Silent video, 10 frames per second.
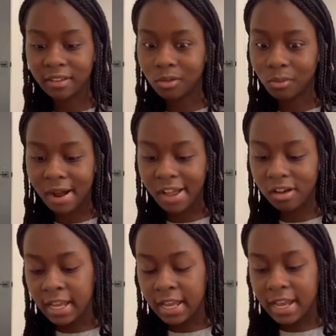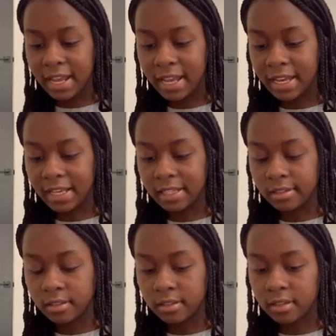a while.
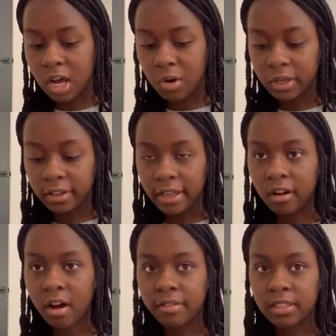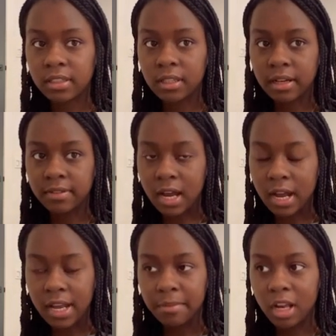And I wanna like obviously have
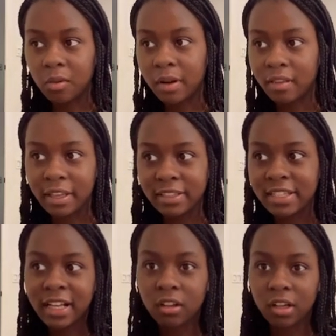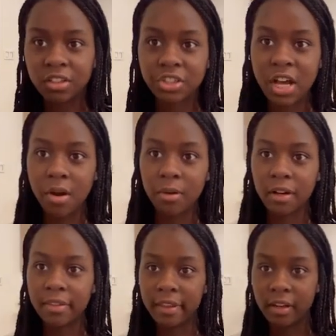time. I don't wanna like take a long
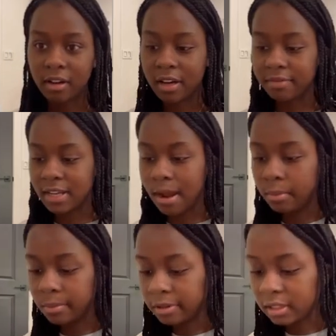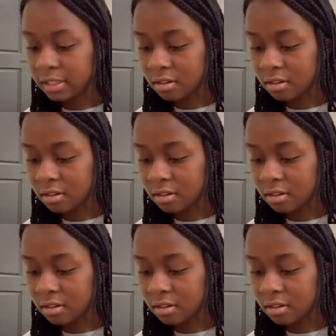shower and then not have time to put this